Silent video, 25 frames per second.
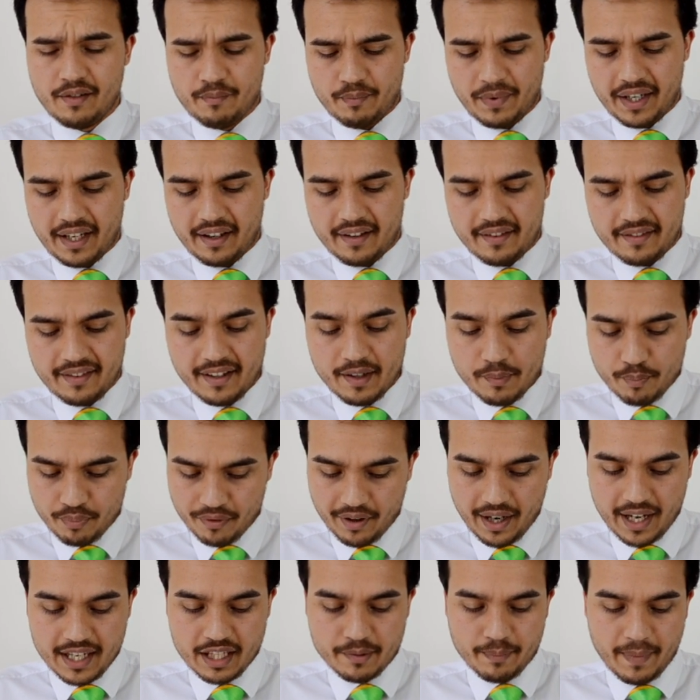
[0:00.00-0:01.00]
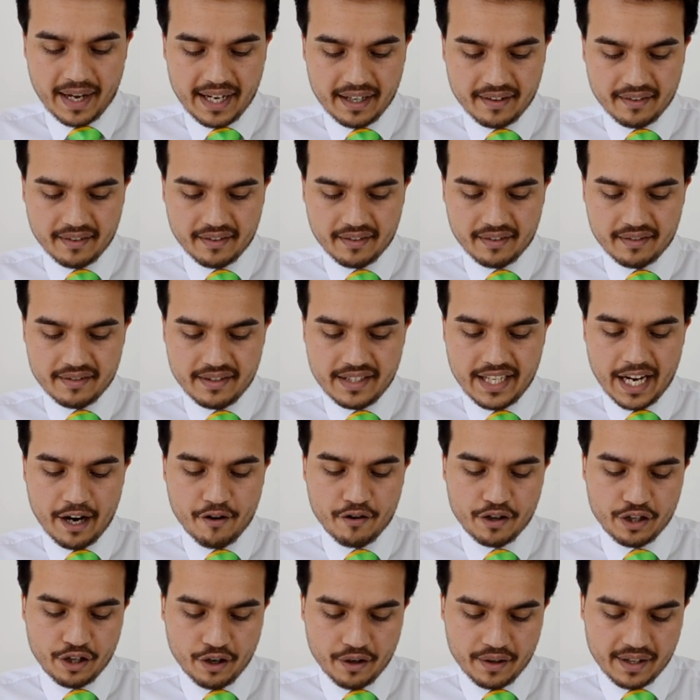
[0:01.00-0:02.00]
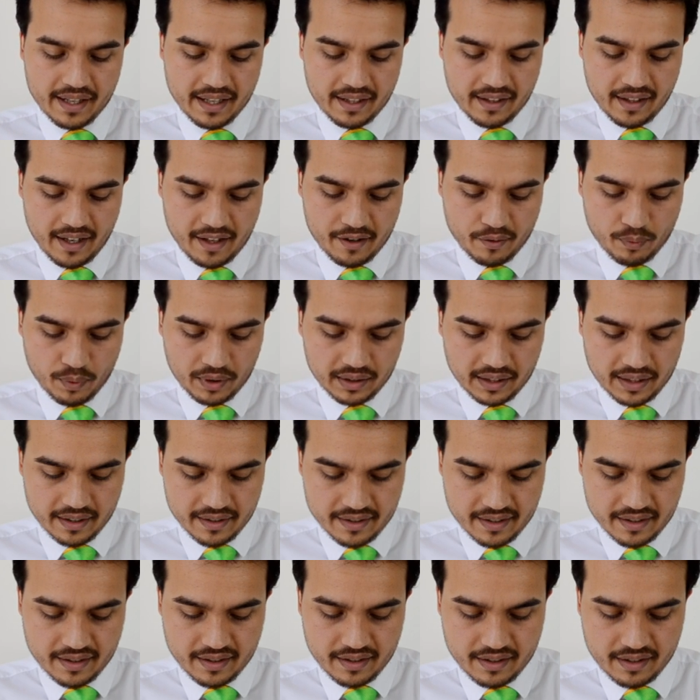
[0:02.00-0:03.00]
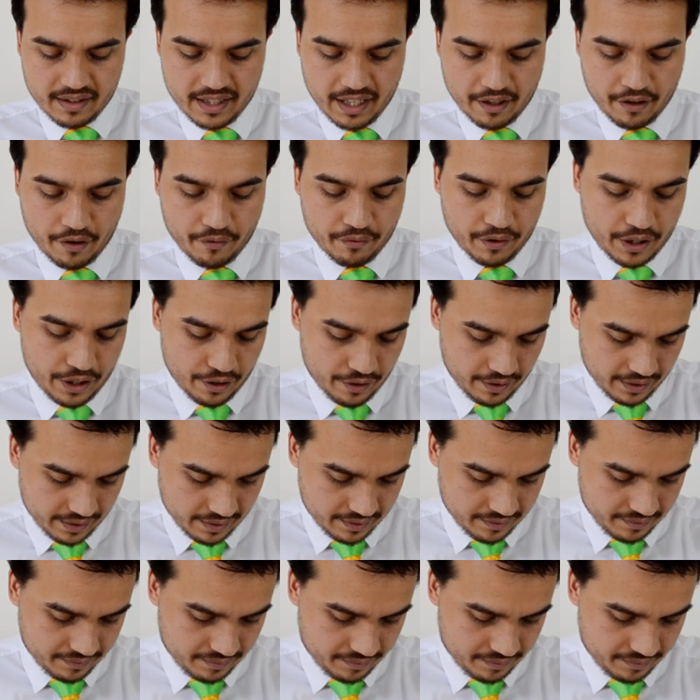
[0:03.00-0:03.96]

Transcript: Because this brand makes dairy yogurt as well as dairy-free yogurt.